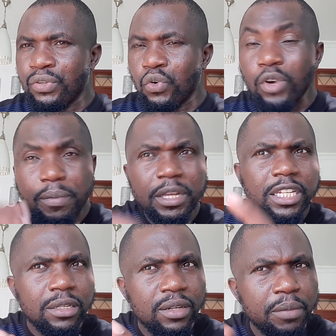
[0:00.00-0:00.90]
Or oh, let me,
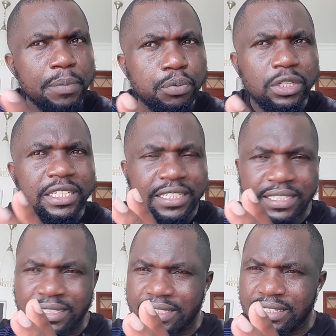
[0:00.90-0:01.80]
let me put it
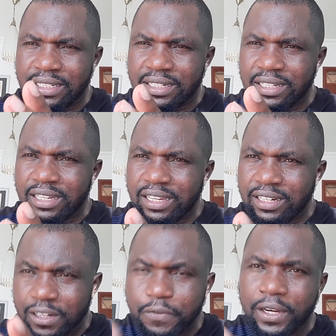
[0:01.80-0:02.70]

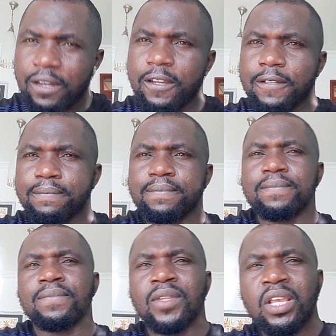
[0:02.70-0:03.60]
differently.
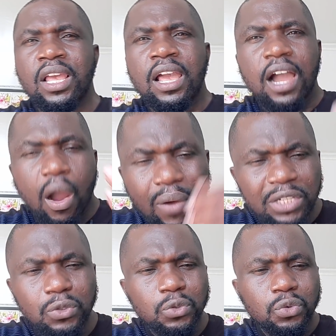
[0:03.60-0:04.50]
I want
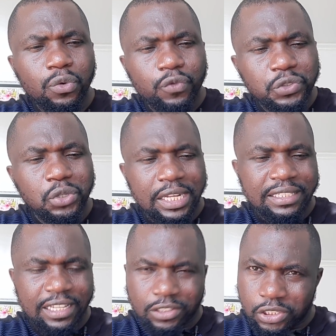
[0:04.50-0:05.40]
you to visualize
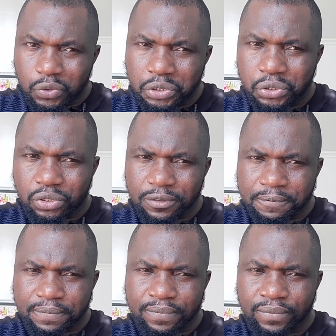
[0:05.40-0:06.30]
a situation
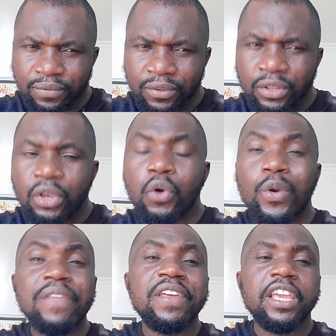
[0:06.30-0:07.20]

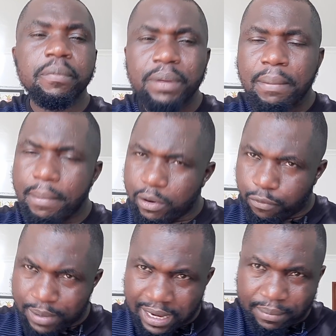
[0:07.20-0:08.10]
where the Kibra member
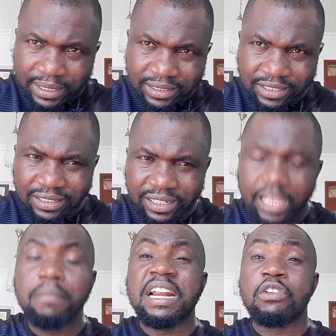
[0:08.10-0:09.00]
of parliament,
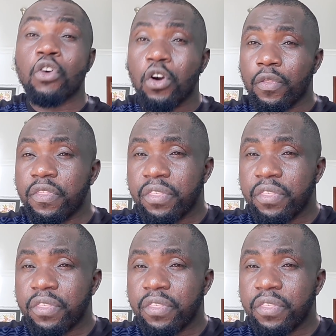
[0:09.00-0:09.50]
Imran Okoth,